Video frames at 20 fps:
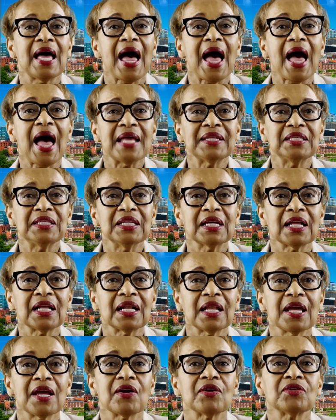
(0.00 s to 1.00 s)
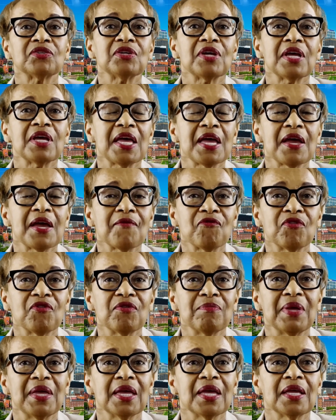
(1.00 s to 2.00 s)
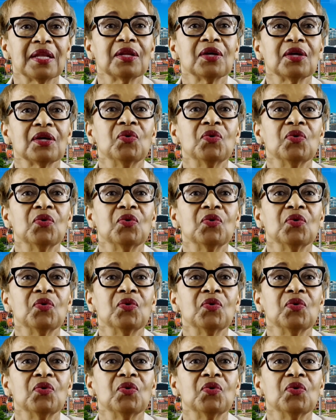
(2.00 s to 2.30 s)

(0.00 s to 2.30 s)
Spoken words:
I declare to every man